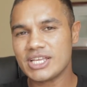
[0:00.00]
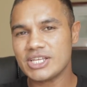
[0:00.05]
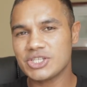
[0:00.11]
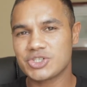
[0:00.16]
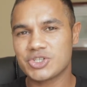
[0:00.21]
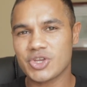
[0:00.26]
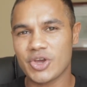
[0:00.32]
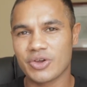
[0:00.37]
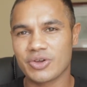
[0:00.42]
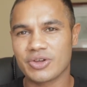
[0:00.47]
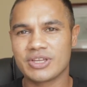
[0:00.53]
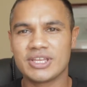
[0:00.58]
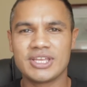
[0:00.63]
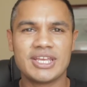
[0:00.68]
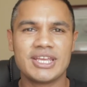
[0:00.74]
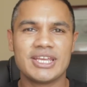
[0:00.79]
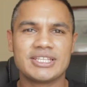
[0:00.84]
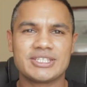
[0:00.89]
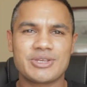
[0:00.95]
So
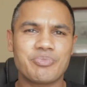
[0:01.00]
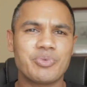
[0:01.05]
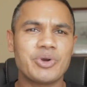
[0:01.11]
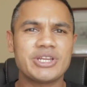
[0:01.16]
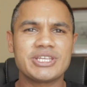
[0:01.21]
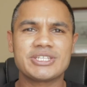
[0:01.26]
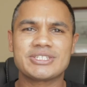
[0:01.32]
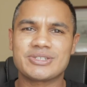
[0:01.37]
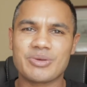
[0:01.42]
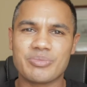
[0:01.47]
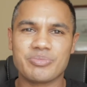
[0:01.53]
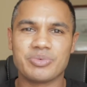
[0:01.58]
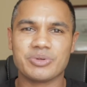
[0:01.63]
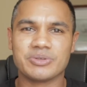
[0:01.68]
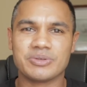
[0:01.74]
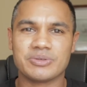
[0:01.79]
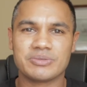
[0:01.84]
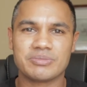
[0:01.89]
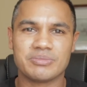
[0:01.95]
it's a pretty
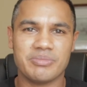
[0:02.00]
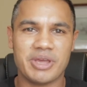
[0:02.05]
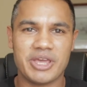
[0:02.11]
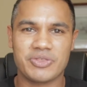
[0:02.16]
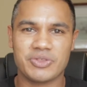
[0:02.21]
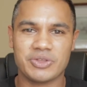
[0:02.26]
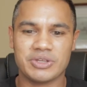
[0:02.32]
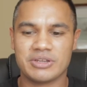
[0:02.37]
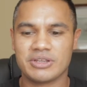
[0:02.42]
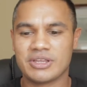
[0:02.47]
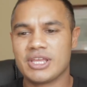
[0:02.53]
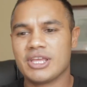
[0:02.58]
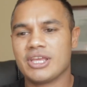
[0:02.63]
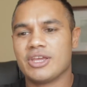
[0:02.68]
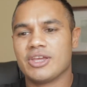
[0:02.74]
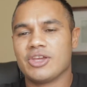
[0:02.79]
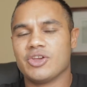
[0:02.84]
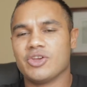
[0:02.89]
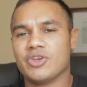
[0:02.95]
simple method.
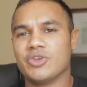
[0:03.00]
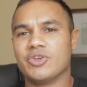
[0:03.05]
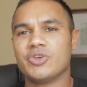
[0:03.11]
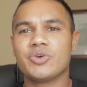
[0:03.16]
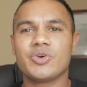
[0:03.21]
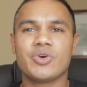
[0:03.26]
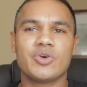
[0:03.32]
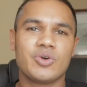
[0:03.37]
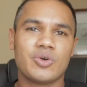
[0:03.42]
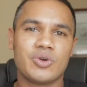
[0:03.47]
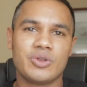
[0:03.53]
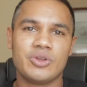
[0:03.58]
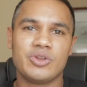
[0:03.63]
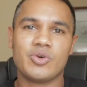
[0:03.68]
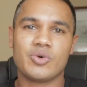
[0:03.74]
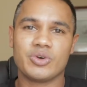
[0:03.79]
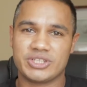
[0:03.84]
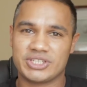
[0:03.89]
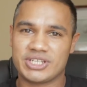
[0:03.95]
You earn
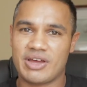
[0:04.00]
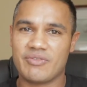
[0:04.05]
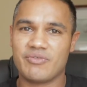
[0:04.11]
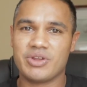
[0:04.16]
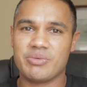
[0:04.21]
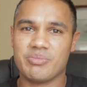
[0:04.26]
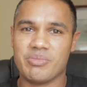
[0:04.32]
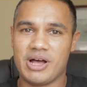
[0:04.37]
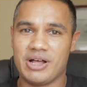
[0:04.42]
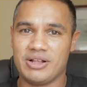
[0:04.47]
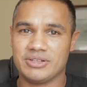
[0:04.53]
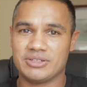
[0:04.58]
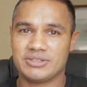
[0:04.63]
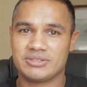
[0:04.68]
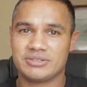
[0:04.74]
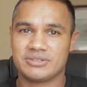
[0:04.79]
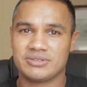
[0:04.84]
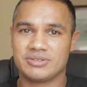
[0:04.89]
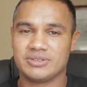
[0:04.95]
your Discovery Miles
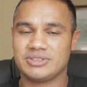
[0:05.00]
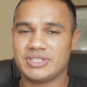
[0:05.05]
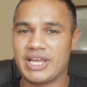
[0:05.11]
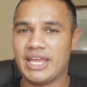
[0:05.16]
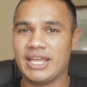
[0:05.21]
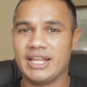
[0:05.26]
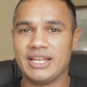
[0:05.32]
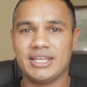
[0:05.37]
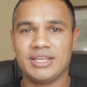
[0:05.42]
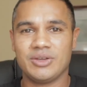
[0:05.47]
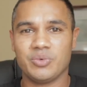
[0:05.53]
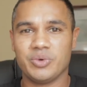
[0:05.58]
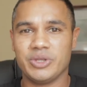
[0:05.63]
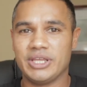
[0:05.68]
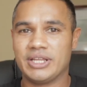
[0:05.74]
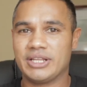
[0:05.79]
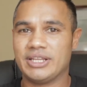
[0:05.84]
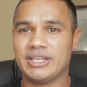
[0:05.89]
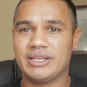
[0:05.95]
daily,
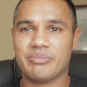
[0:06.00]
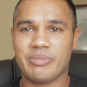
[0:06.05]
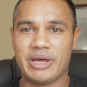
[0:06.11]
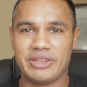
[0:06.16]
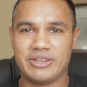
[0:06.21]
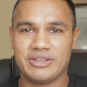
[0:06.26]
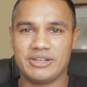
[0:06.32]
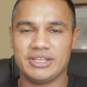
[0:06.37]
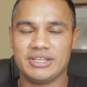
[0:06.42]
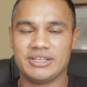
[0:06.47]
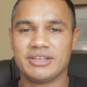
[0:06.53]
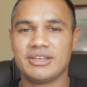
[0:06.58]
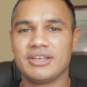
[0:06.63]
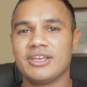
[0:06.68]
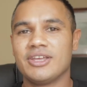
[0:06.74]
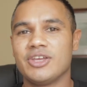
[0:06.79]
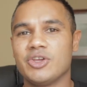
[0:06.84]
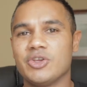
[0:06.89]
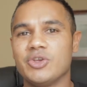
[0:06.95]
weekly, monthly.
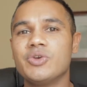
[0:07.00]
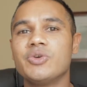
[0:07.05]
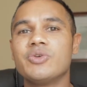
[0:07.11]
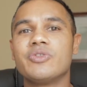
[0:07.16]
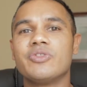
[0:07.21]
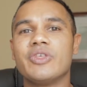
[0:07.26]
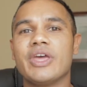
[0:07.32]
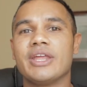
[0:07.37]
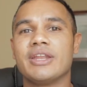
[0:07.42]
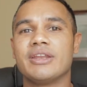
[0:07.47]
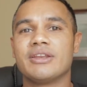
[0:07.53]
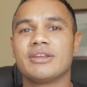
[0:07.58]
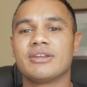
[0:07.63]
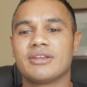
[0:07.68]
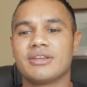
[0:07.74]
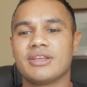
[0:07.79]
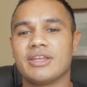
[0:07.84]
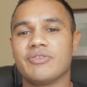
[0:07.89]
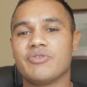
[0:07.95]
You then,
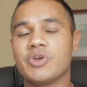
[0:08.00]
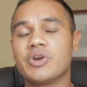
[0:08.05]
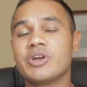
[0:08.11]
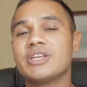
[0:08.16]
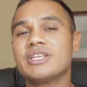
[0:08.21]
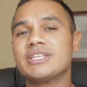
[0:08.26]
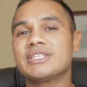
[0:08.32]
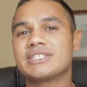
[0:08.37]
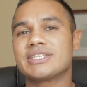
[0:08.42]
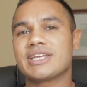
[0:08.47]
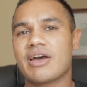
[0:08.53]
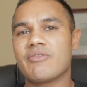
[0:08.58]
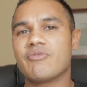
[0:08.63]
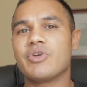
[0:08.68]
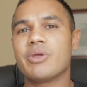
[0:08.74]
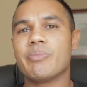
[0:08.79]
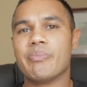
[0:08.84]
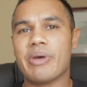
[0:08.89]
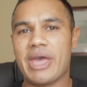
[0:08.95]
if you're a
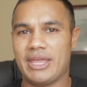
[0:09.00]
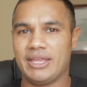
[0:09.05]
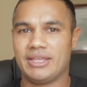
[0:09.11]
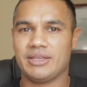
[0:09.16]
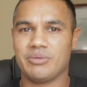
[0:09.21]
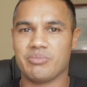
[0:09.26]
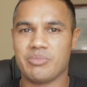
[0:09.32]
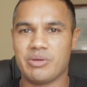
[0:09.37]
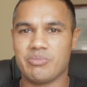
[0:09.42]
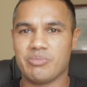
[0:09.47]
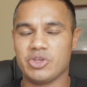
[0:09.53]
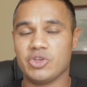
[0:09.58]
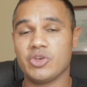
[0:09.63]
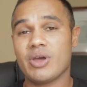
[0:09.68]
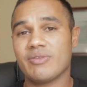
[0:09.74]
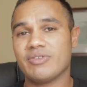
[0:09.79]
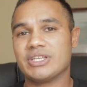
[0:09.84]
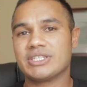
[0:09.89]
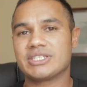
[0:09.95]
Discovery banking member,
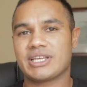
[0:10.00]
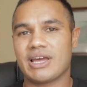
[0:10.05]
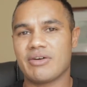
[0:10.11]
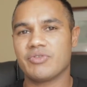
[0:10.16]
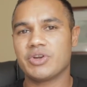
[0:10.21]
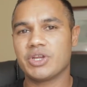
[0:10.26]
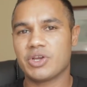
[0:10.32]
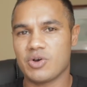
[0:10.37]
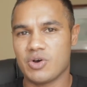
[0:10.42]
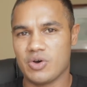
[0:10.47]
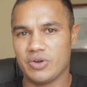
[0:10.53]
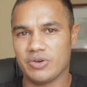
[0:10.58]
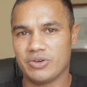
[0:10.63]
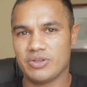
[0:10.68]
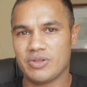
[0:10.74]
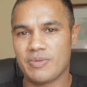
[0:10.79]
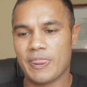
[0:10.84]
you have a Discovery card.